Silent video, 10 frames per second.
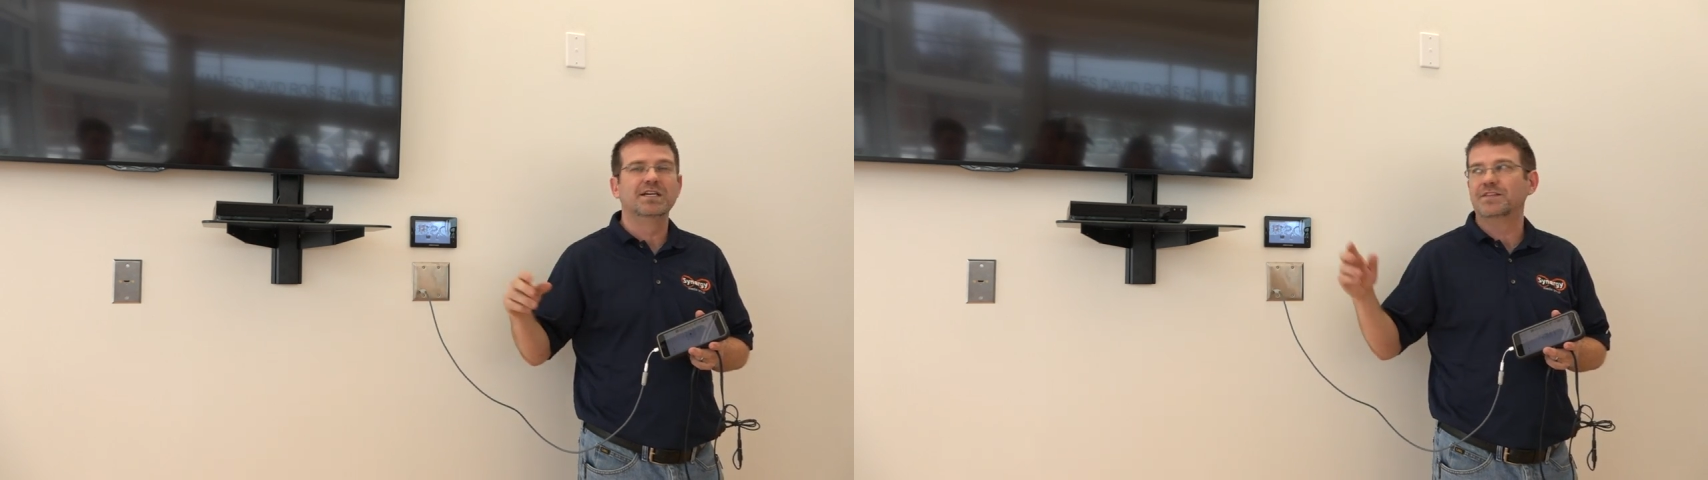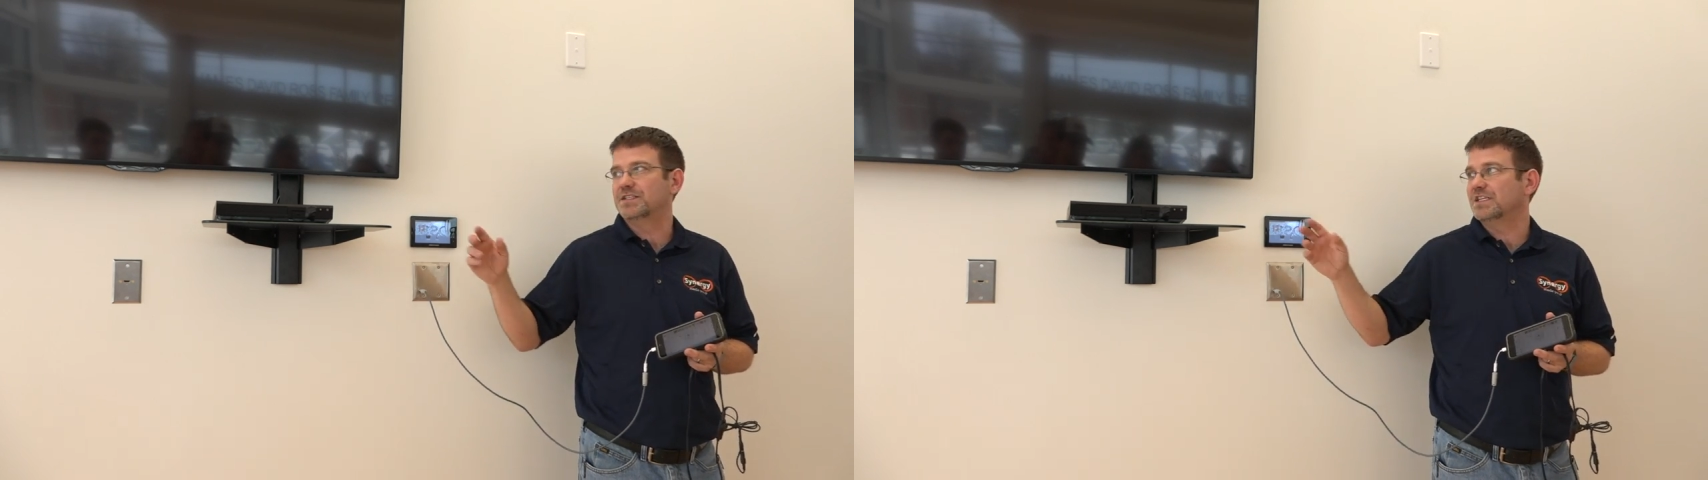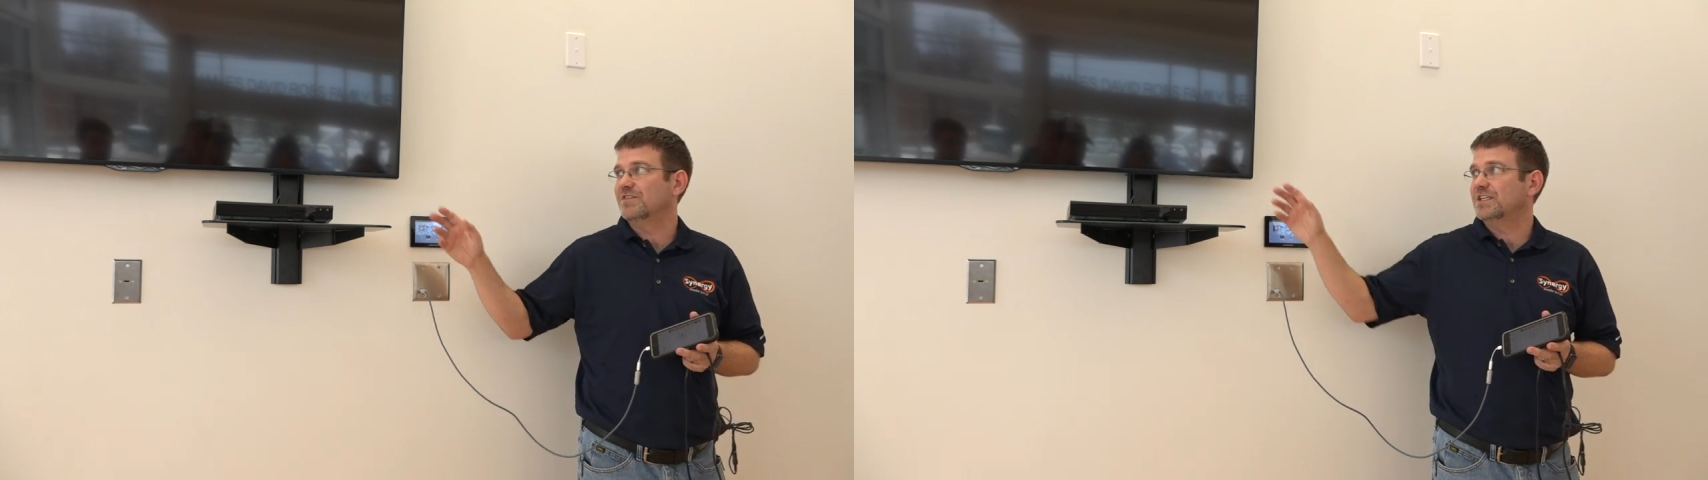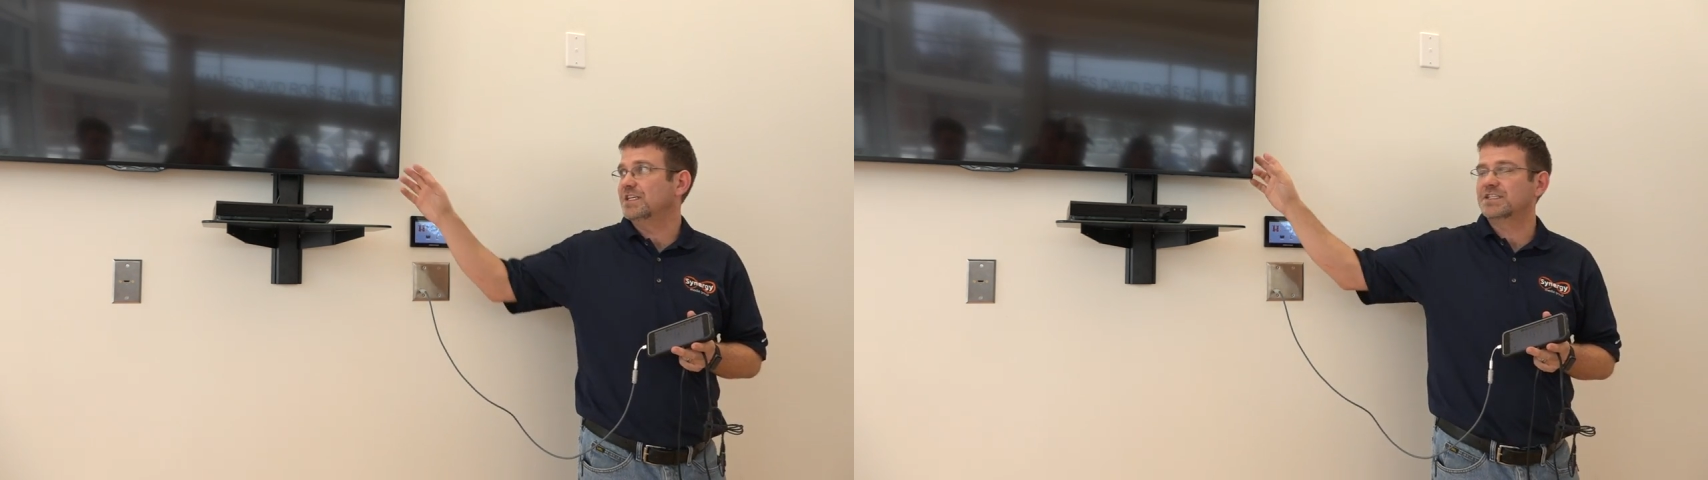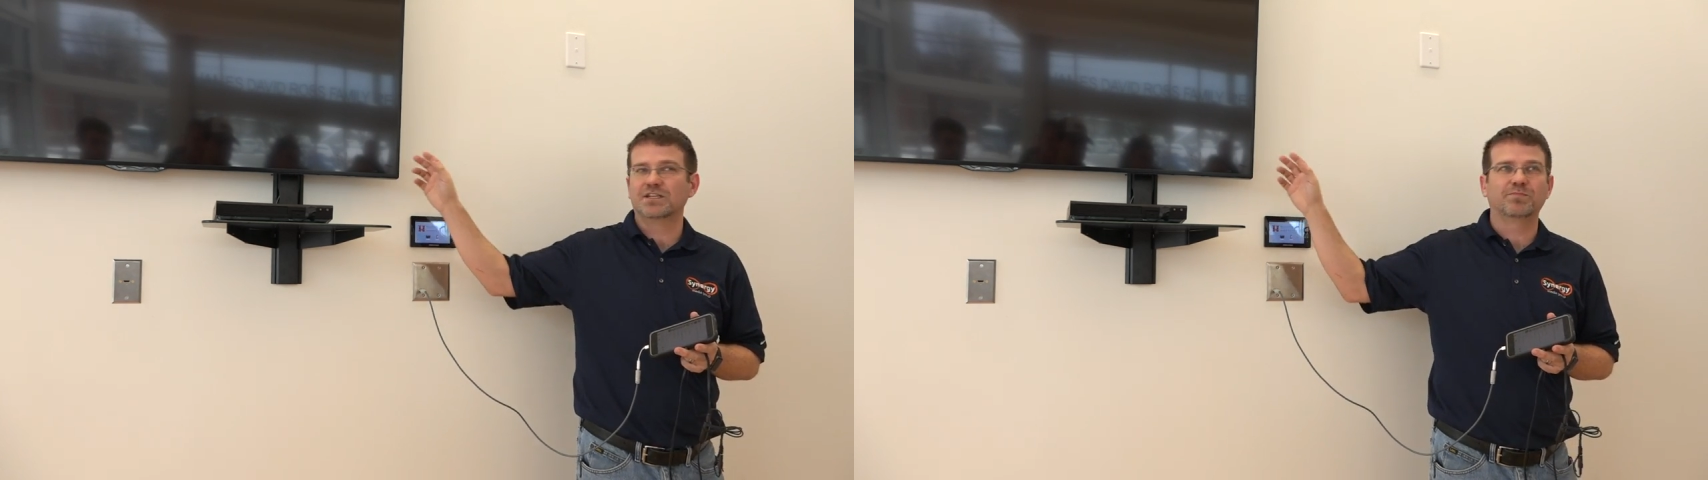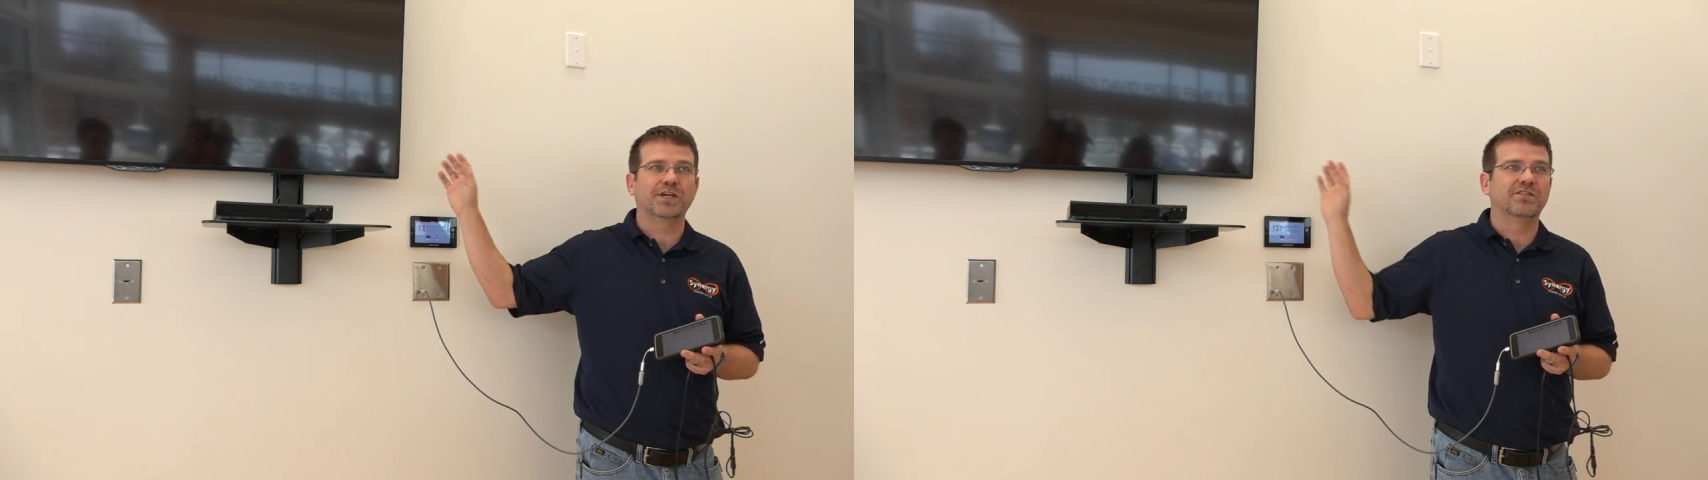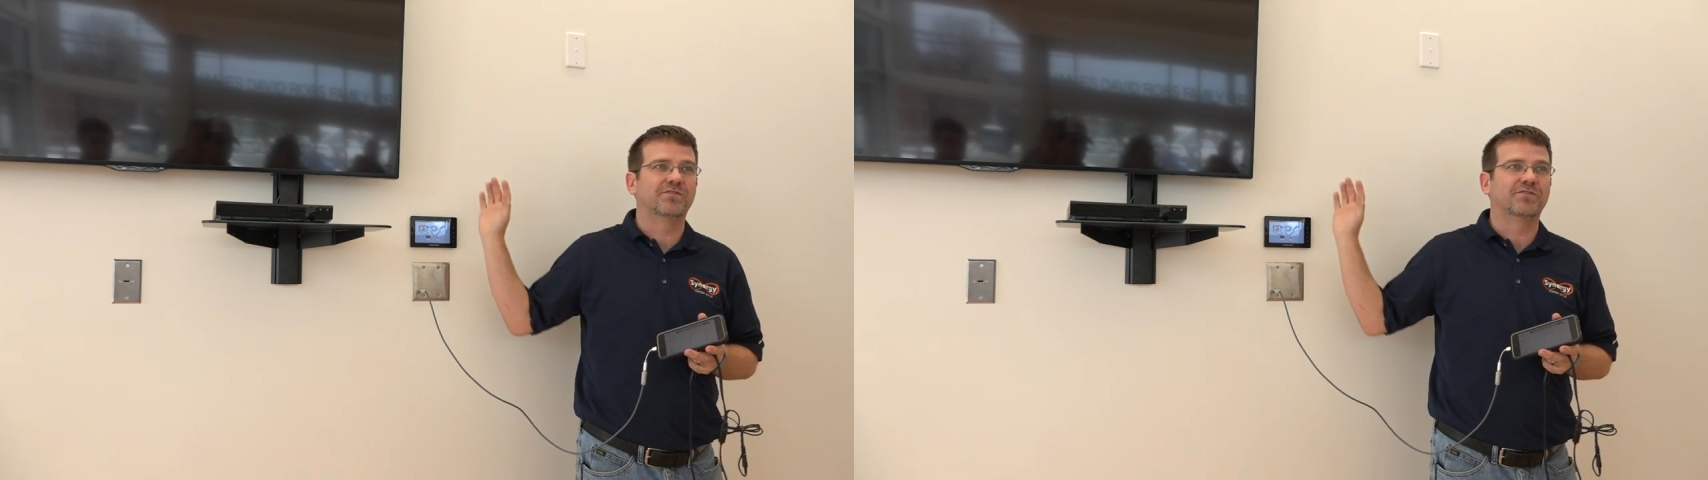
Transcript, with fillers: The DVD is going to play the